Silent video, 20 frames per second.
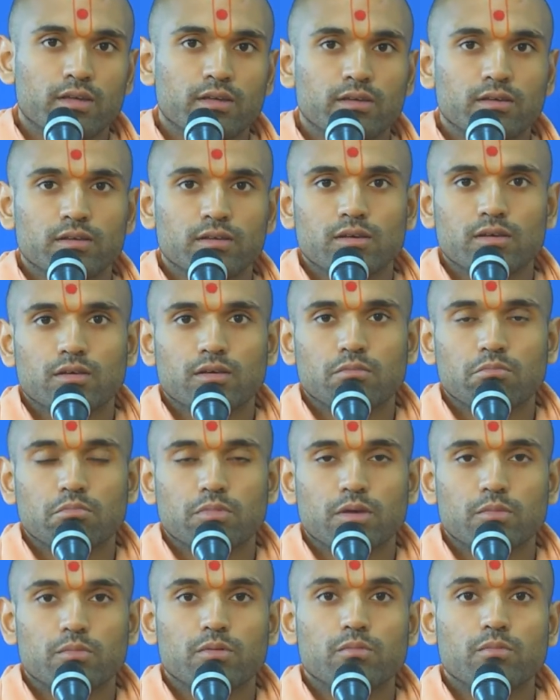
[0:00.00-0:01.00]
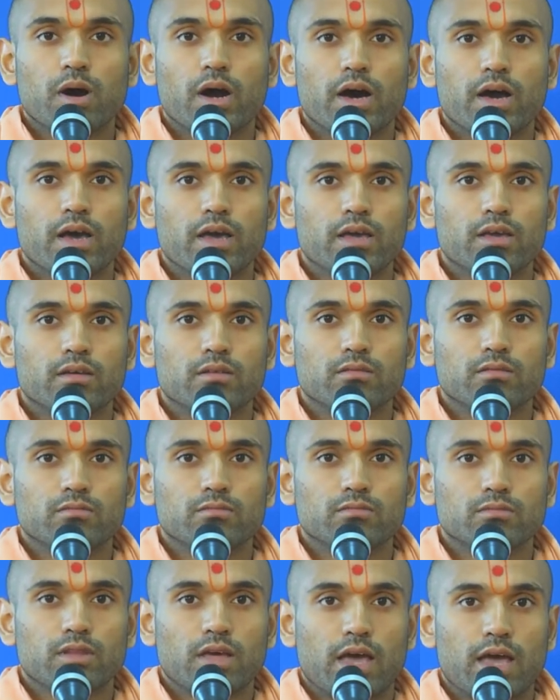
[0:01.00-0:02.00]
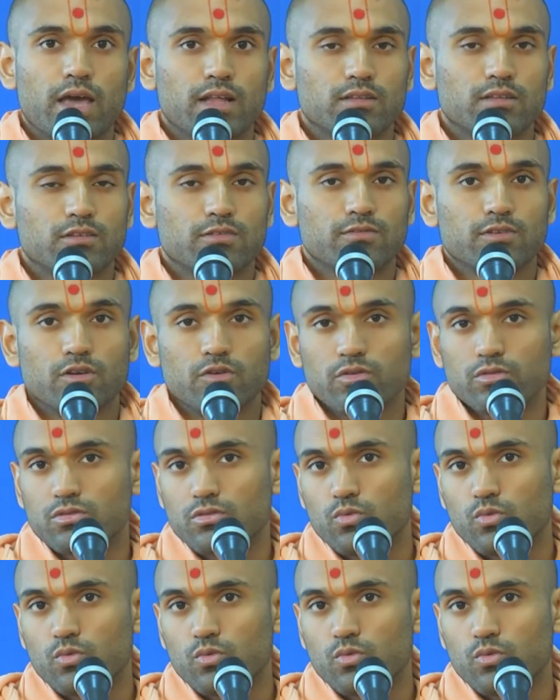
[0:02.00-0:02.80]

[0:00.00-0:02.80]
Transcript: maybe by the hands of an earthquake,